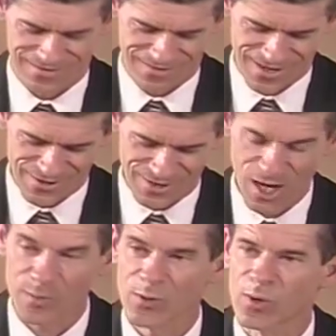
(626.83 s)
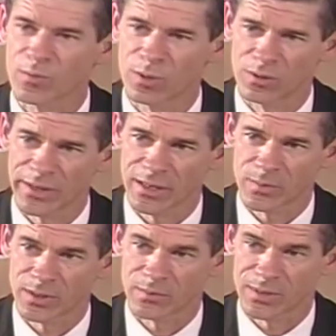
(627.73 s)
Can you tell me what
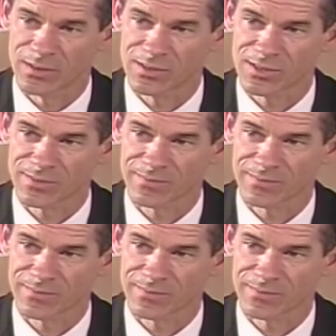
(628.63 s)
polygamy means?